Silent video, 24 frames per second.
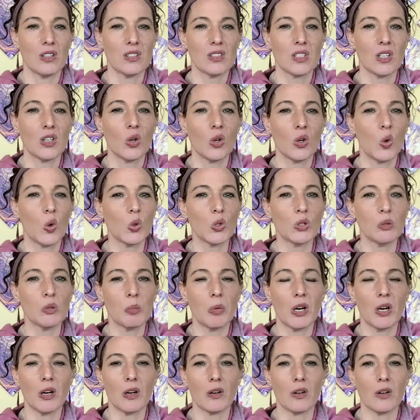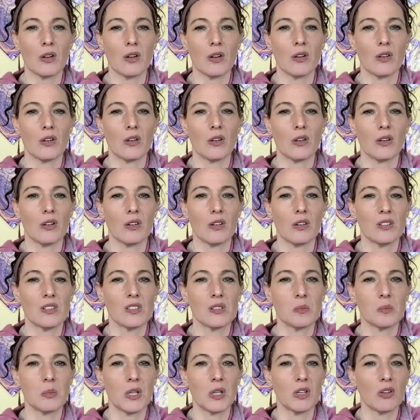It's an old part.
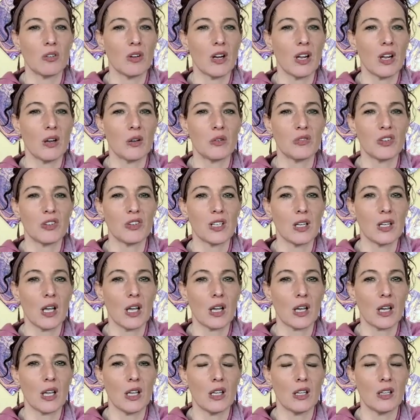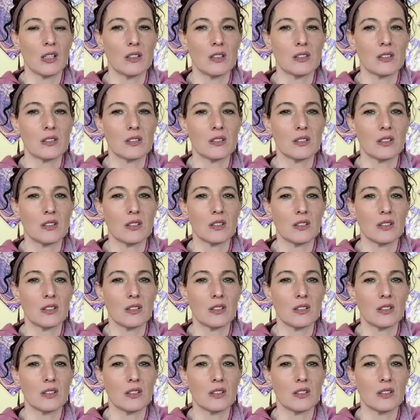It's been around for decades.